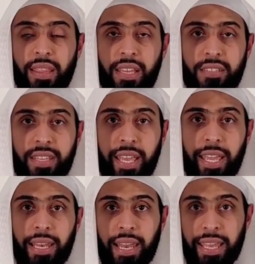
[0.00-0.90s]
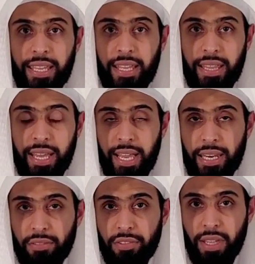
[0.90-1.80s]
they say, like the
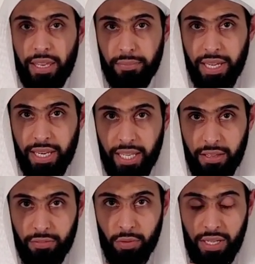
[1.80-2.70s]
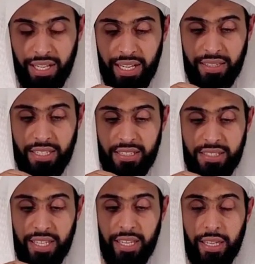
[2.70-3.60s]
Hanafi and Maliki fuqaha, they
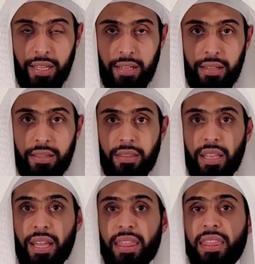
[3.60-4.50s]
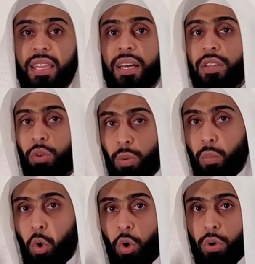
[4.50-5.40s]
say a third or
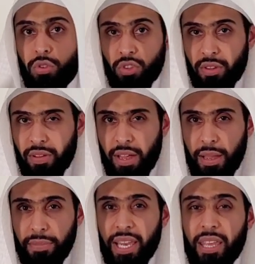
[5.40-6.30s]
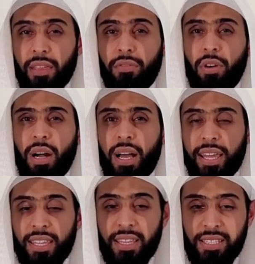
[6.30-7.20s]
more. So the Maliki fuqaha,
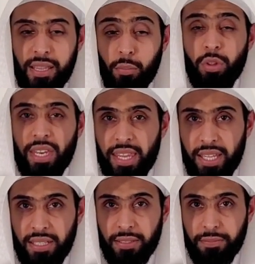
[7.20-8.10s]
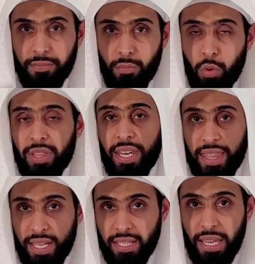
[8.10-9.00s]
I think they say more than a third,
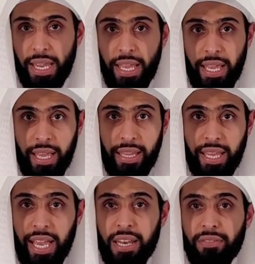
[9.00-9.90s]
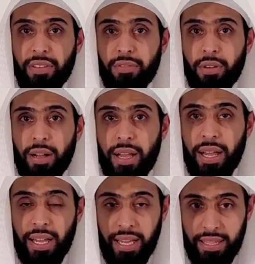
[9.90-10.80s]
and the Hanafi
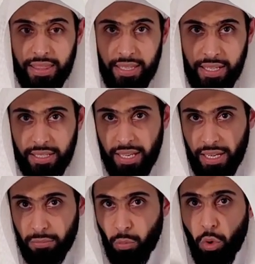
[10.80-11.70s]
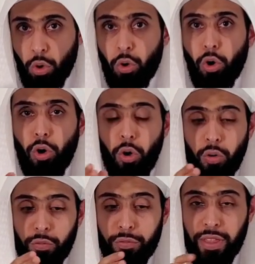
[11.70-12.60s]
fuqaha, a third and more
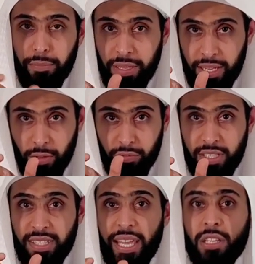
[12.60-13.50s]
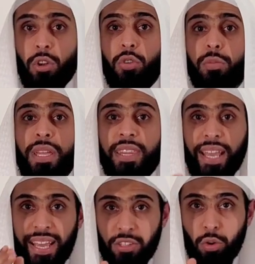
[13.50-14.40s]
of their being of the tail not being
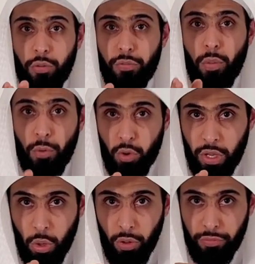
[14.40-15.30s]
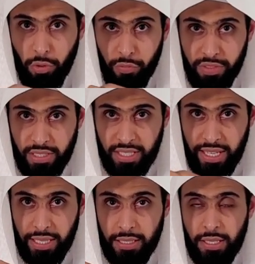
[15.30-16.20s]
there, cut off or broken off of the
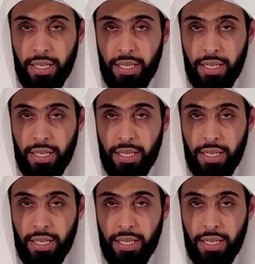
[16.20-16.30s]
tail,